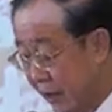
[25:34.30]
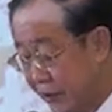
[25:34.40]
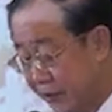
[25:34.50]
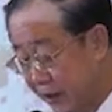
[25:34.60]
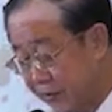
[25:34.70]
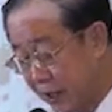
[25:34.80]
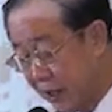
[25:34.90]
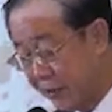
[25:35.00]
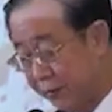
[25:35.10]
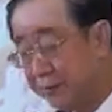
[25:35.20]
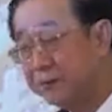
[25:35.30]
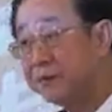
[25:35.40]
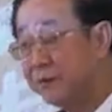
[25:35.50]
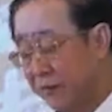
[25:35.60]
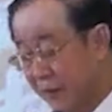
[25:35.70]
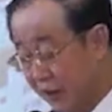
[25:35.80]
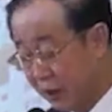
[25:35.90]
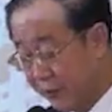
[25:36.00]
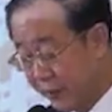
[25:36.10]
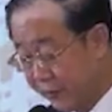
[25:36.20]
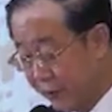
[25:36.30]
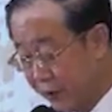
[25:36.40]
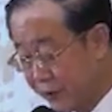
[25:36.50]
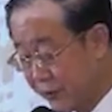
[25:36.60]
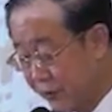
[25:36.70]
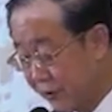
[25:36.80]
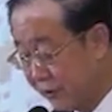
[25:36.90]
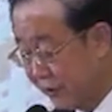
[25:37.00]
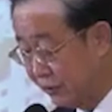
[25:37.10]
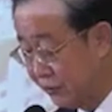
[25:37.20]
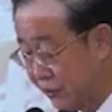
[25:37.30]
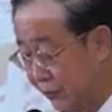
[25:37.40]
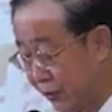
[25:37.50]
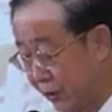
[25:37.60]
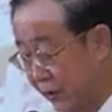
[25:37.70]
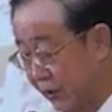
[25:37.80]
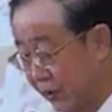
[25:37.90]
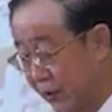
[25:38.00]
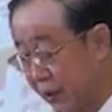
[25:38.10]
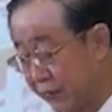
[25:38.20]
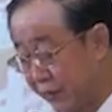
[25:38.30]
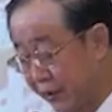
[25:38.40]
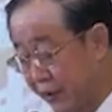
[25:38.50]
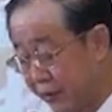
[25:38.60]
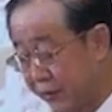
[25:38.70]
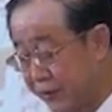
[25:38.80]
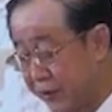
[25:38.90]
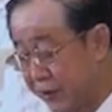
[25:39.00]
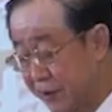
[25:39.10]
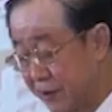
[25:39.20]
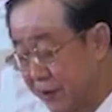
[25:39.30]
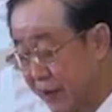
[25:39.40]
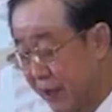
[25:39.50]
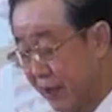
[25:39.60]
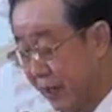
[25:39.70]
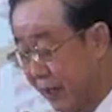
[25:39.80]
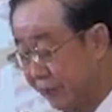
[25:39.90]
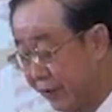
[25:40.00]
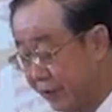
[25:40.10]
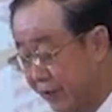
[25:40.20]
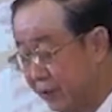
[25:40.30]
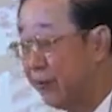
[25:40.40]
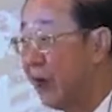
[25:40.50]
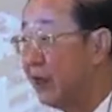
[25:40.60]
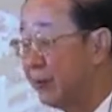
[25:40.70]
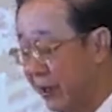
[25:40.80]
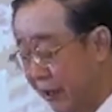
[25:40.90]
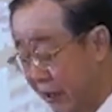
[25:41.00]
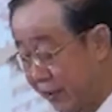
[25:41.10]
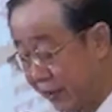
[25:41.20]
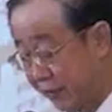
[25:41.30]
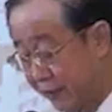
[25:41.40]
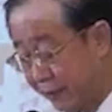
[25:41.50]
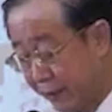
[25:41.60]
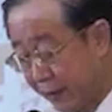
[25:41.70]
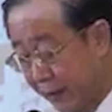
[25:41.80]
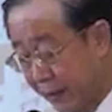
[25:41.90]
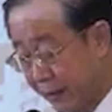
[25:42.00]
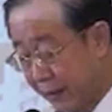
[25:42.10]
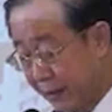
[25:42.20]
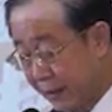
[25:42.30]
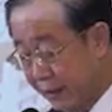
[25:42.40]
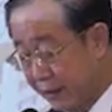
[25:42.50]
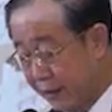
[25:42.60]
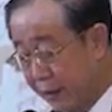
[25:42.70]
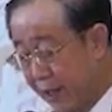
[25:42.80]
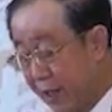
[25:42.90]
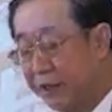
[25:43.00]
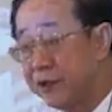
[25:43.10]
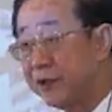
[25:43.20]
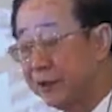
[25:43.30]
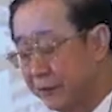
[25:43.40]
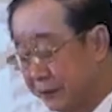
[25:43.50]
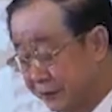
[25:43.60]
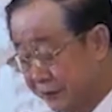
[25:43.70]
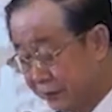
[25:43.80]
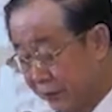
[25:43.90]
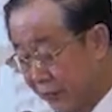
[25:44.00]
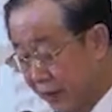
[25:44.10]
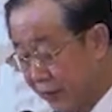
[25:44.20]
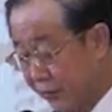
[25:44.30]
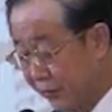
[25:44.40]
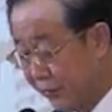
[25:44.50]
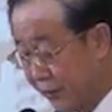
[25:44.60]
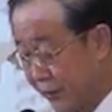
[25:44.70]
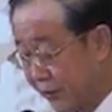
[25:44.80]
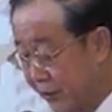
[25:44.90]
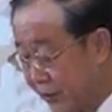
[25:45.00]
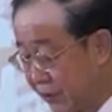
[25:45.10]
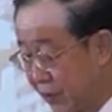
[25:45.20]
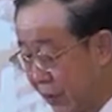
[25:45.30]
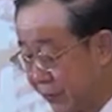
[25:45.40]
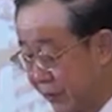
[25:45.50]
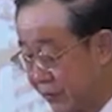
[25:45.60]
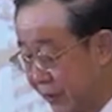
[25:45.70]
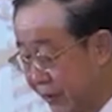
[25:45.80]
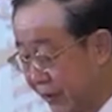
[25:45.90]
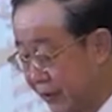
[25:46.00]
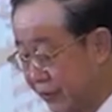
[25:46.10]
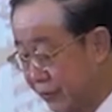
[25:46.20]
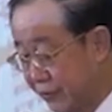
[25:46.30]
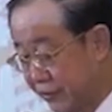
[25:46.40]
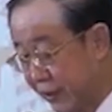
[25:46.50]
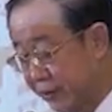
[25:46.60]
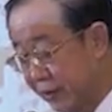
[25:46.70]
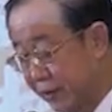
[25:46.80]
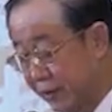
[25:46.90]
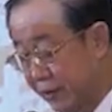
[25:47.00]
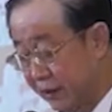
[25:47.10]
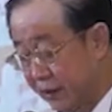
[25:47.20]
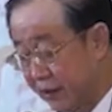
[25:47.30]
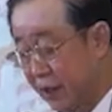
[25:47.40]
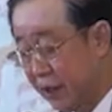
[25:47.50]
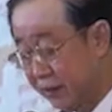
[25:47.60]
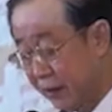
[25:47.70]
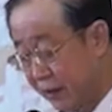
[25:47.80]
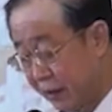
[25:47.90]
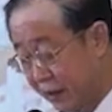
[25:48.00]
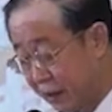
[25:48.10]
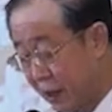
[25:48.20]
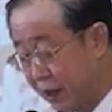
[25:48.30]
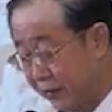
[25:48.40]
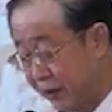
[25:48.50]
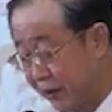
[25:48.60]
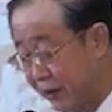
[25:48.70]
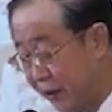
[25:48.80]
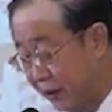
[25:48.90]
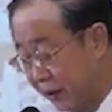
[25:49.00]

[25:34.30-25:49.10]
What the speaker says: At the same time, the government will also continue to support the recovery of businesses affected by the pandemic. In addition, we will continue government spending to strengthen the economy.